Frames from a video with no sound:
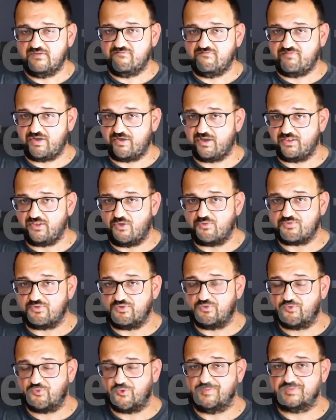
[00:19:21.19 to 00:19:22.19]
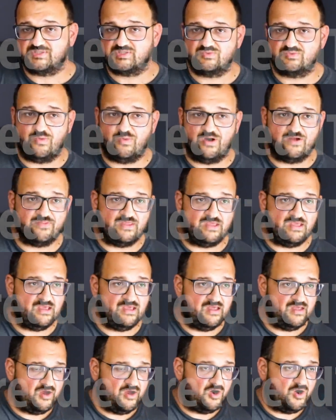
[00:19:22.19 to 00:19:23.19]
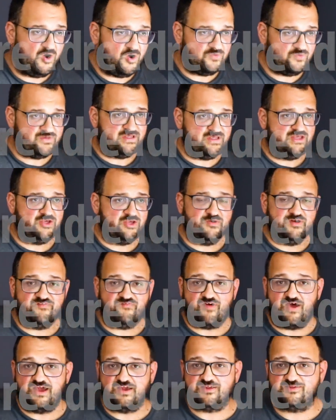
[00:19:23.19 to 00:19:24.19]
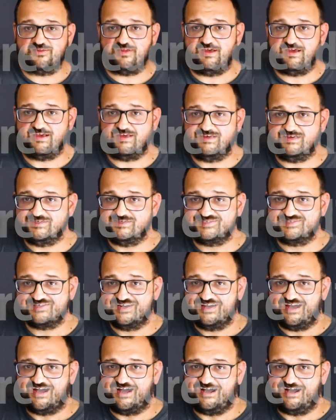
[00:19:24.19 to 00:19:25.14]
very local groups where the only unifying thing is